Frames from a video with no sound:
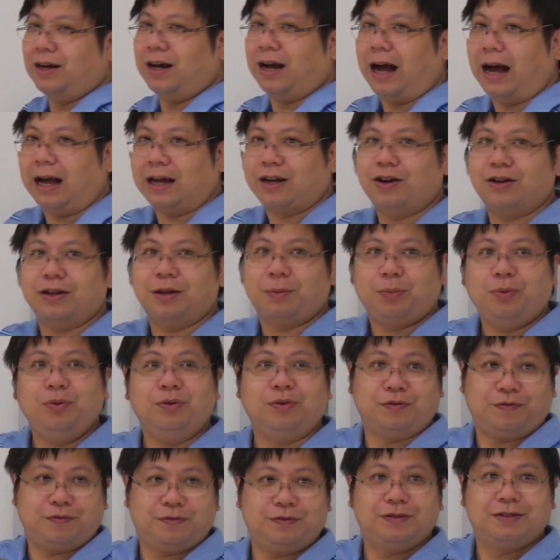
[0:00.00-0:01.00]
I got a
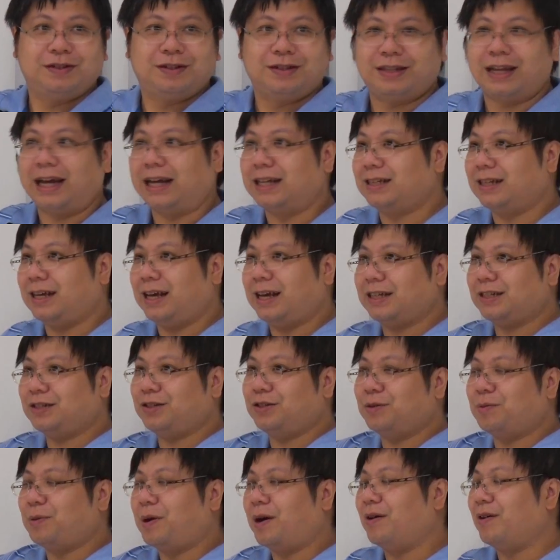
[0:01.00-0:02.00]
proof that x to
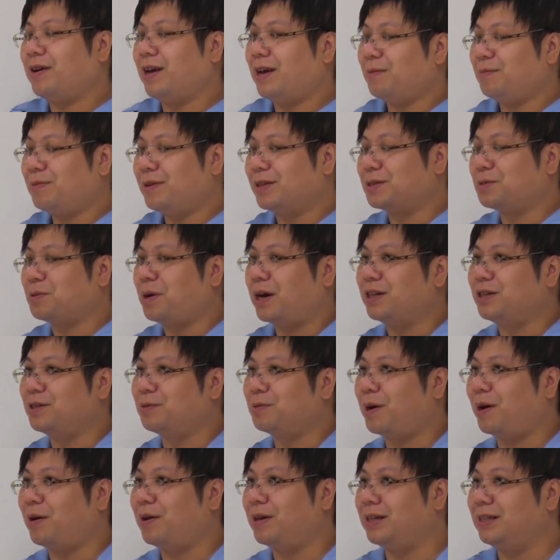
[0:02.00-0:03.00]
the power n plus y to the
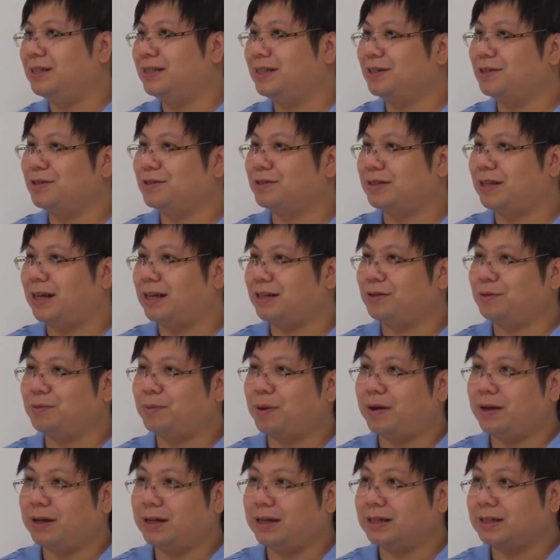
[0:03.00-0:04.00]
power n is equal to z to the
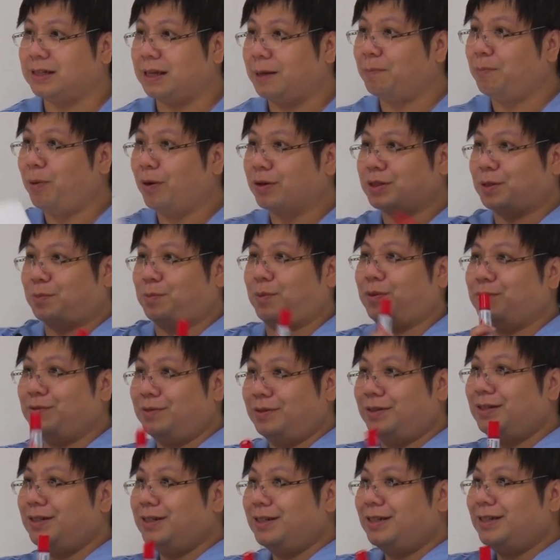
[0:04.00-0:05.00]
power n is impossible
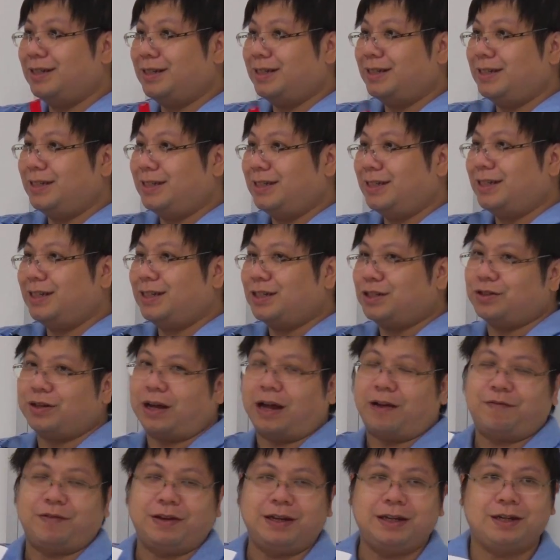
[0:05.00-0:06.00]
to
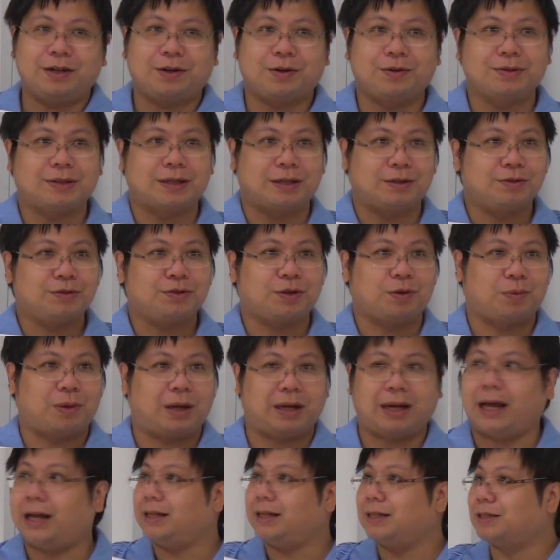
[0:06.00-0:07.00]
have integral solution
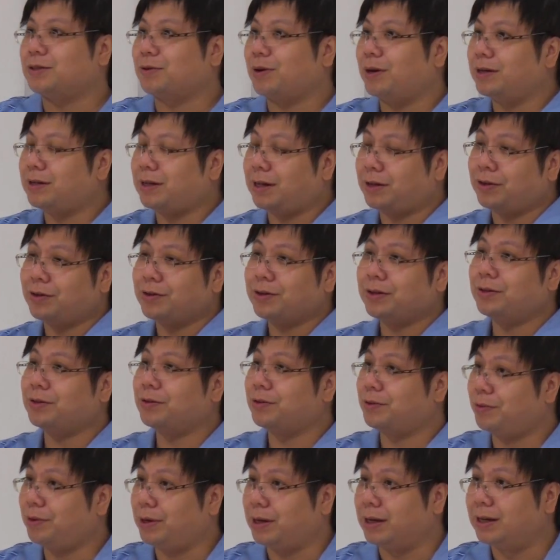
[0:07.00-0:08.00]
when is greater than or equal
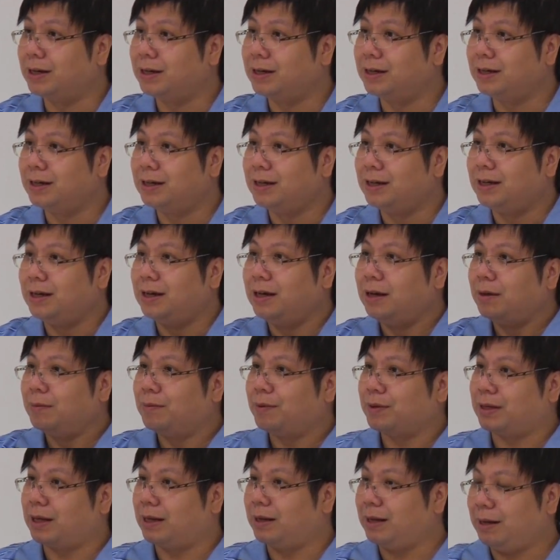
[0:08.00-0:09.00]
to 3.
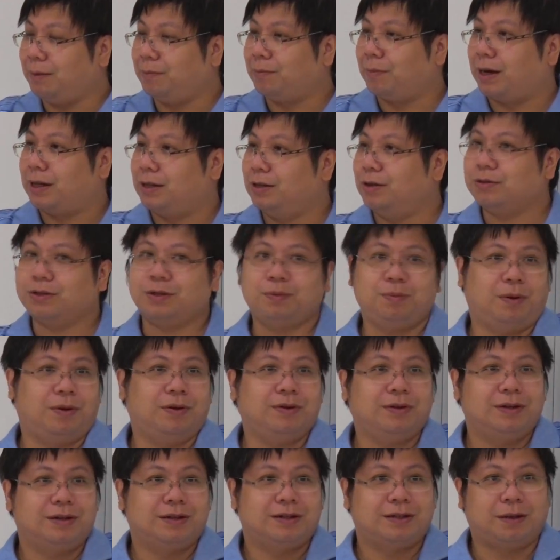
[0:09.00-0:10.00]
But then in my
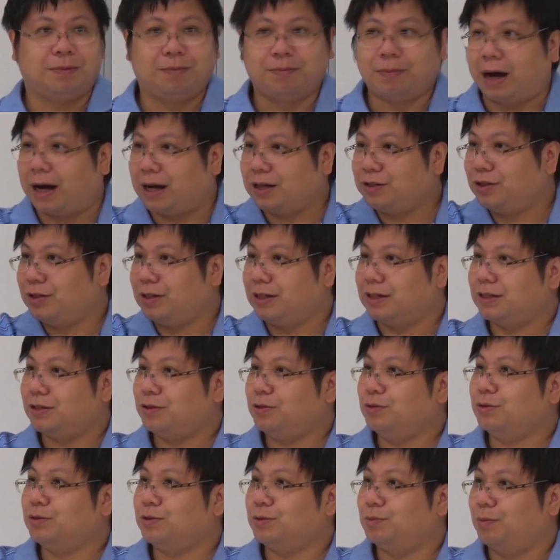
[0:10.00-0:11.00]
notebook, the margin is
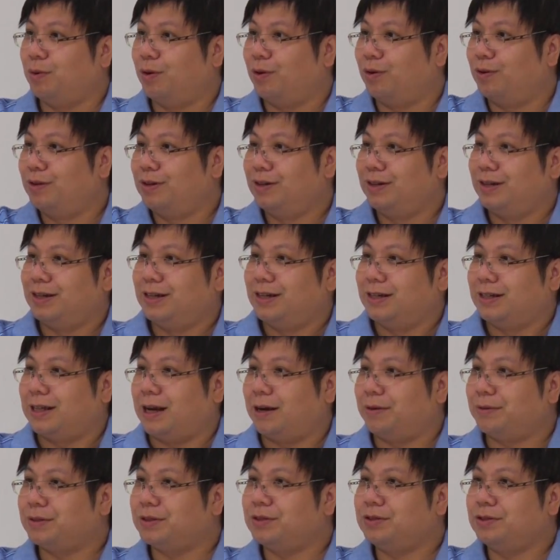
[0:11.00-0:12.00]
too small.
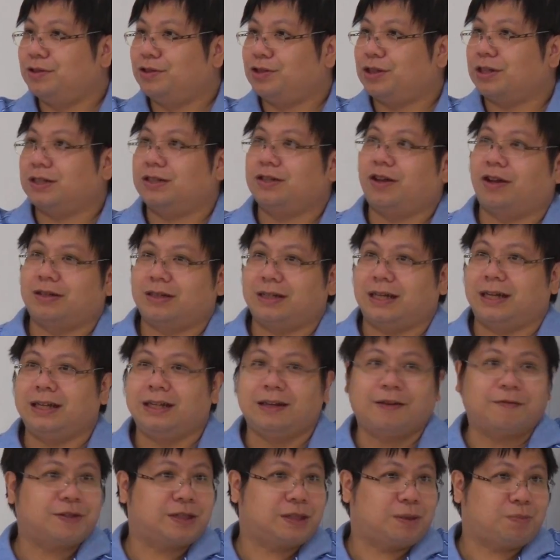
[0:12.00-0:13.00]
There is just not
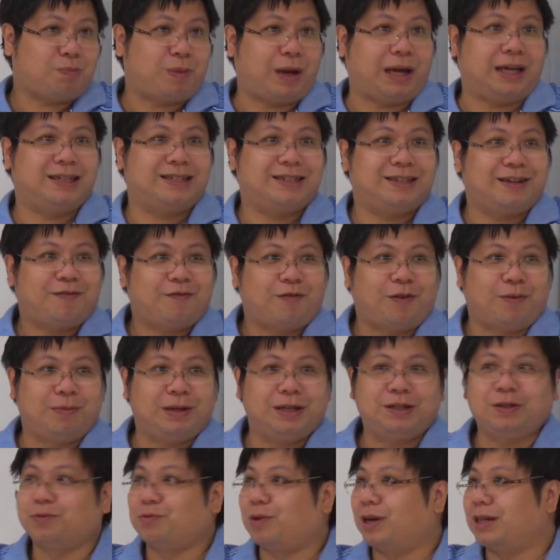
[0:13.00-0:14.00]
enough space for
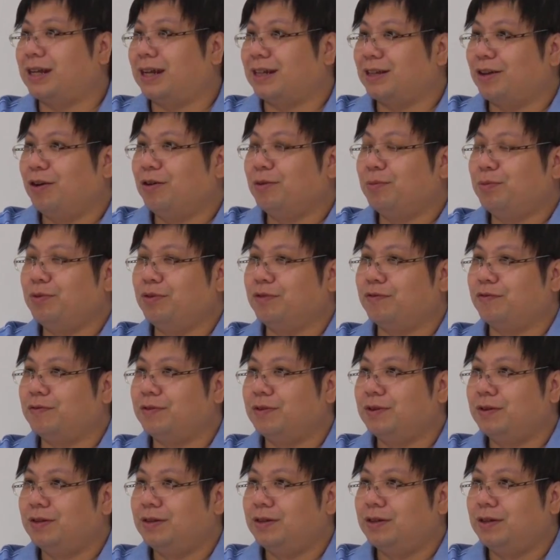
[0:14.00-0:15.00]
me to write down the whole proof.
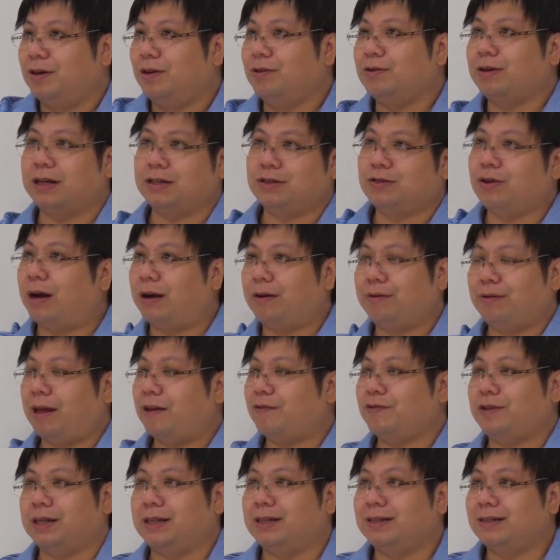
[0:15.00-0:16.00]
Okay, so I
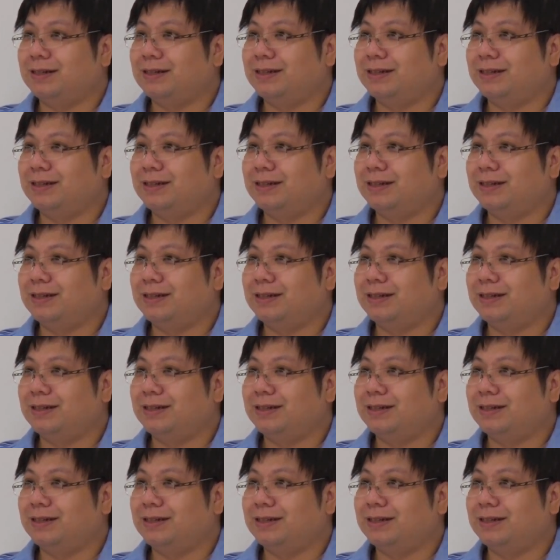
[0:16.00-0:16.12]
left it.